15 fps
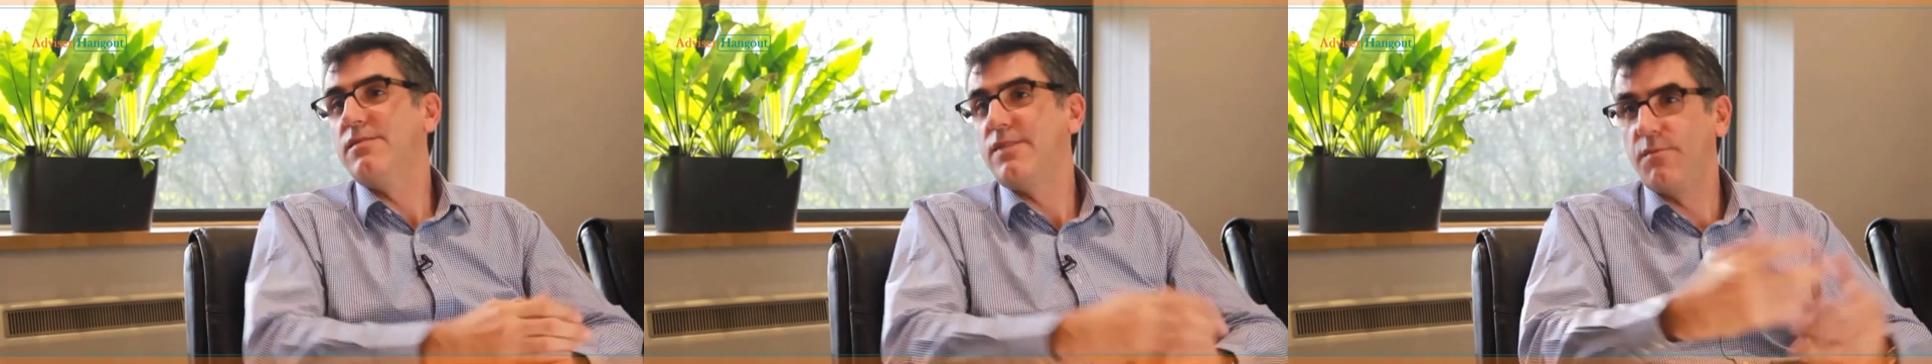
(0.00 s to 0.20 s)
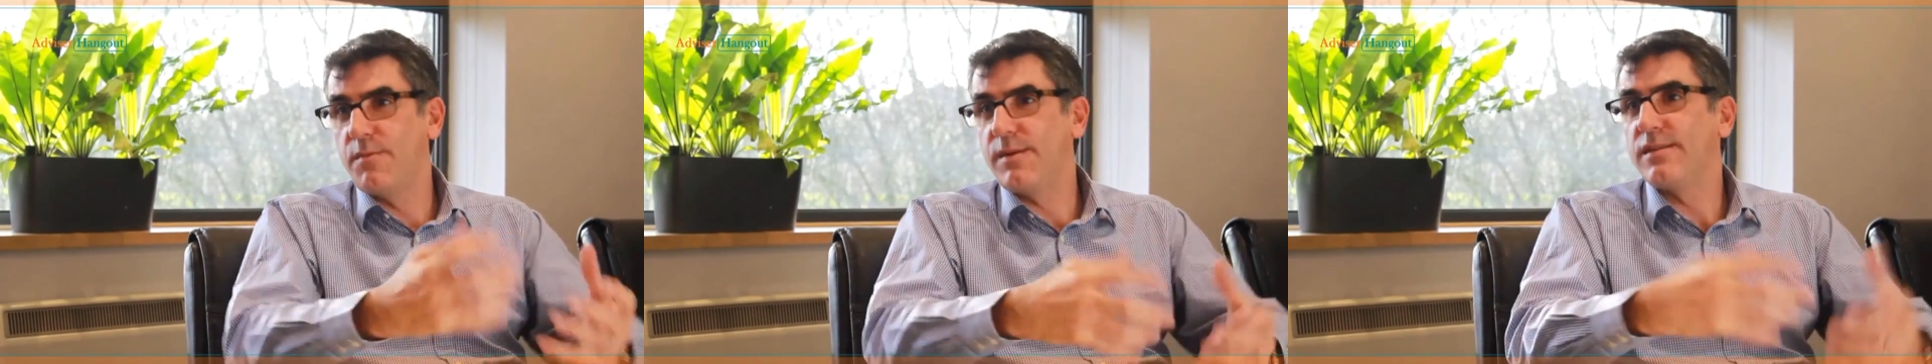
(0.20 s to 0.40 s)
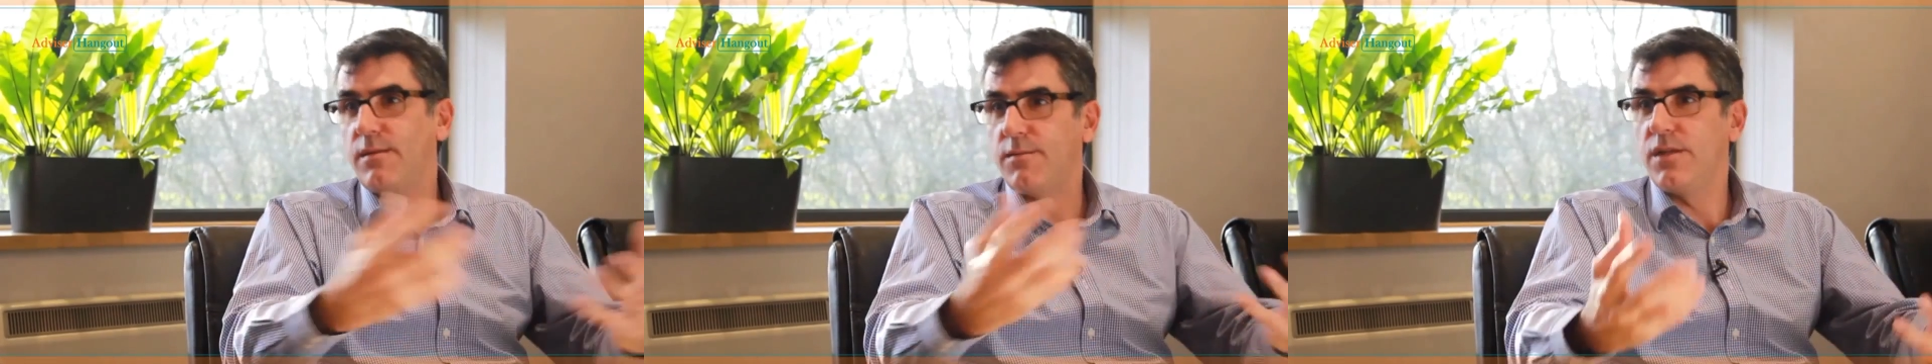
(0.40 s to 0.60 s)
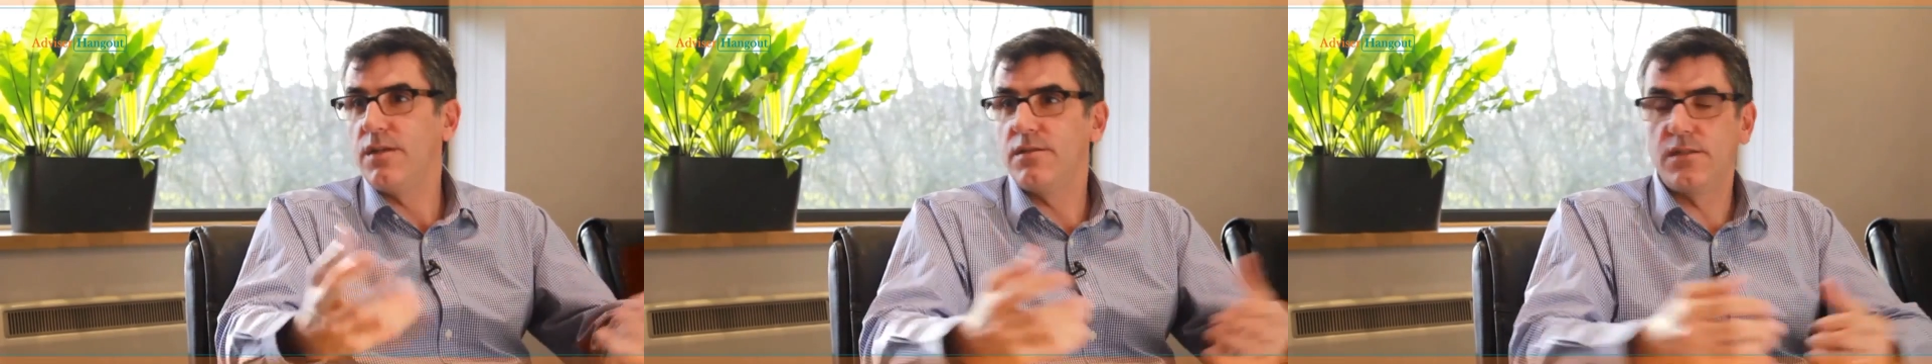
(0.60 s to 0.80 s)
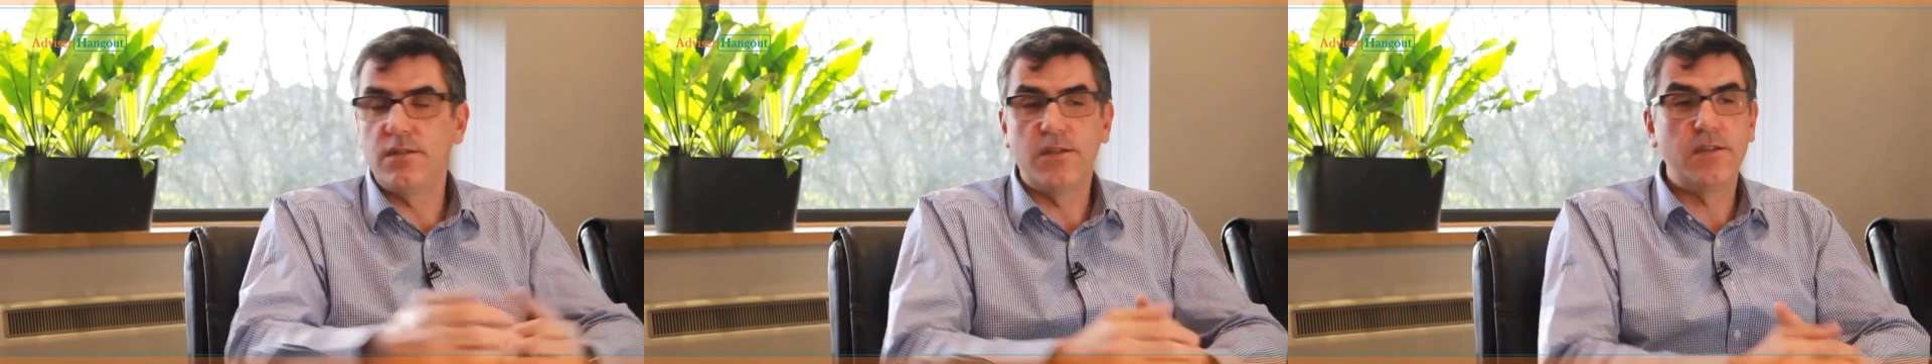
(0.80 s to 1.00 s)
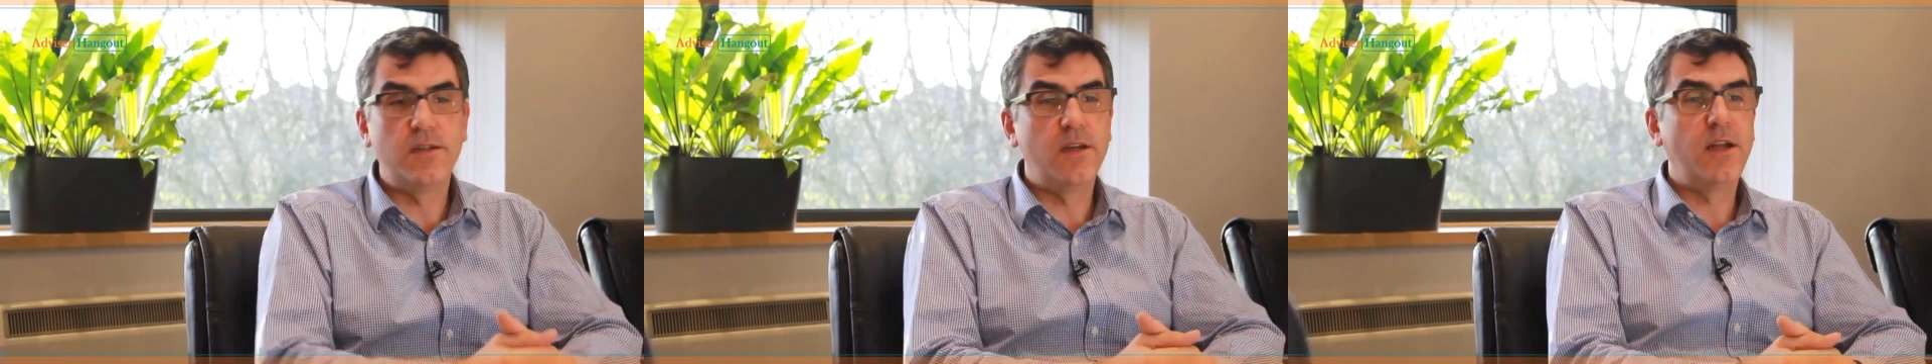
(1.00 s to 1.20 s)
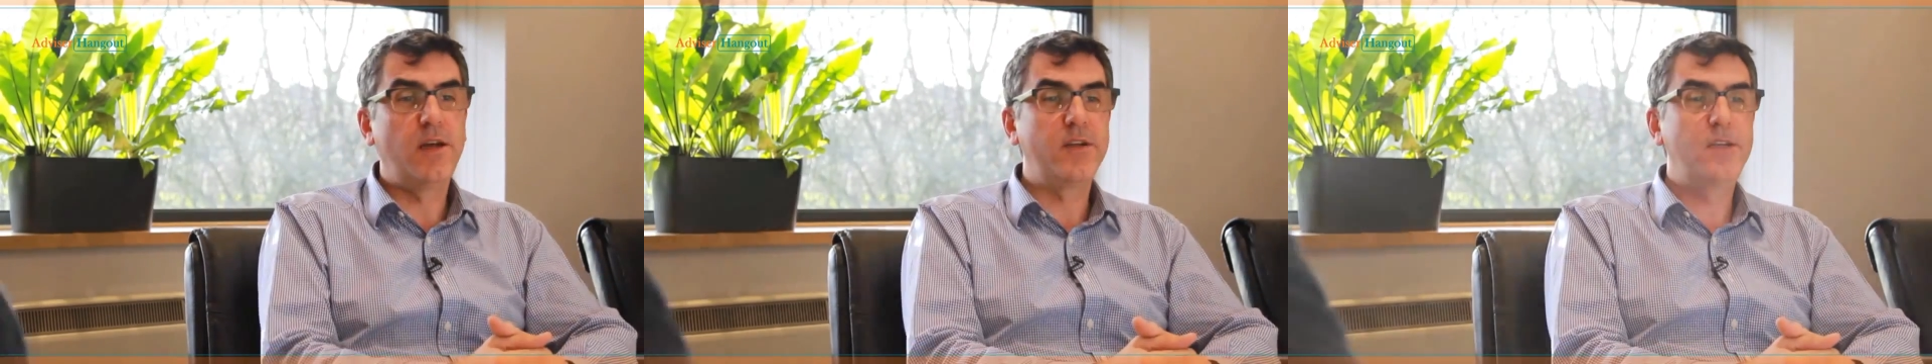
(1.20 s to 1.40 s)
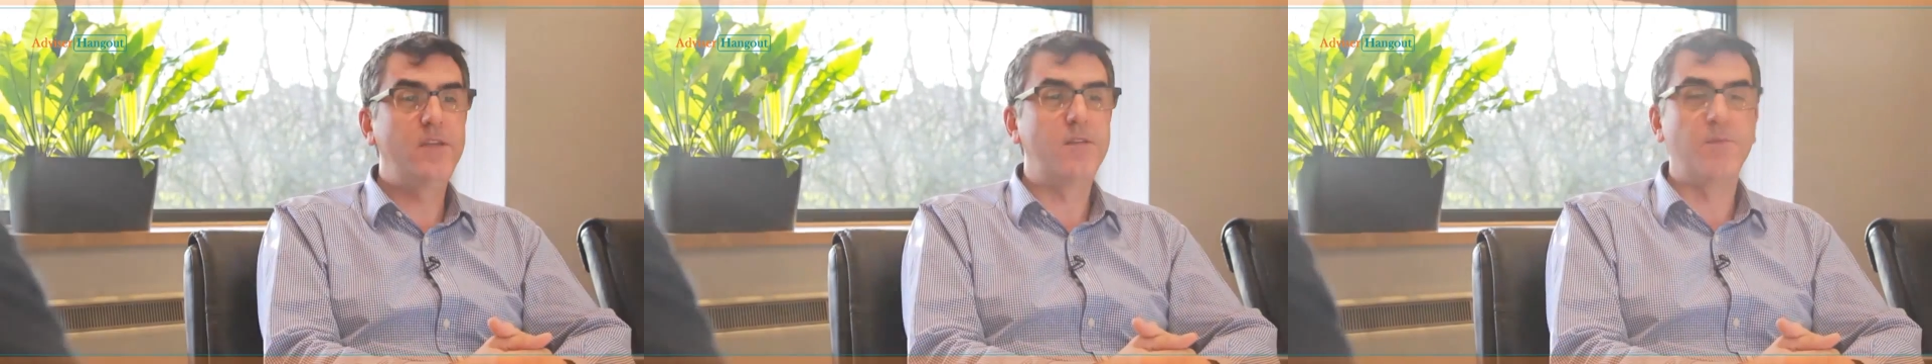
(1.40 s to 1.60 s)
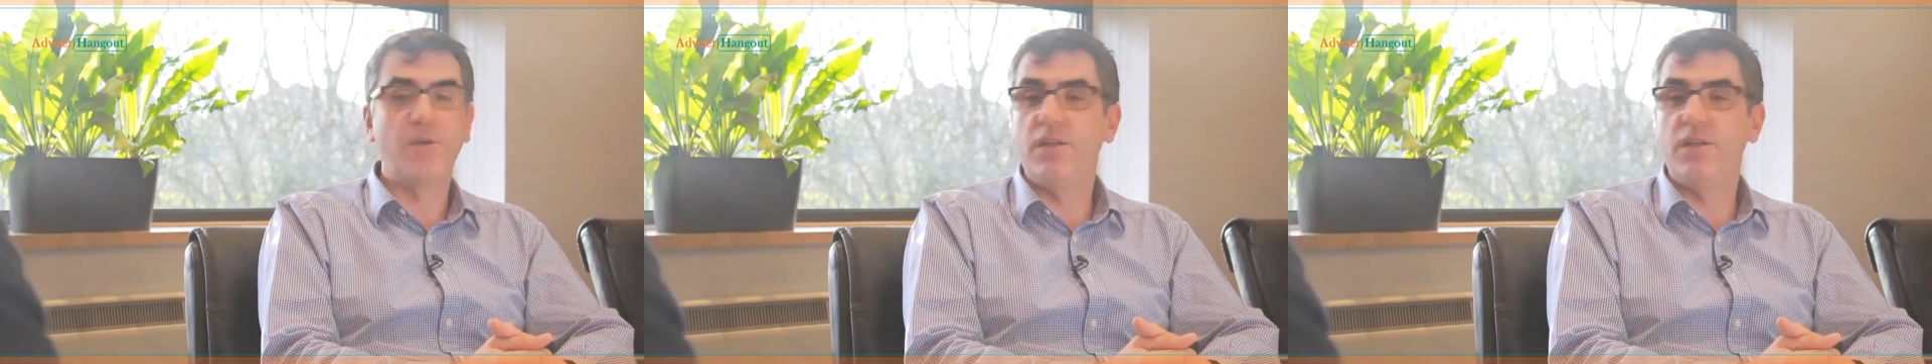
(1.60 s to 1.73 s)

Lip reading: tell me about seminars and how you do them.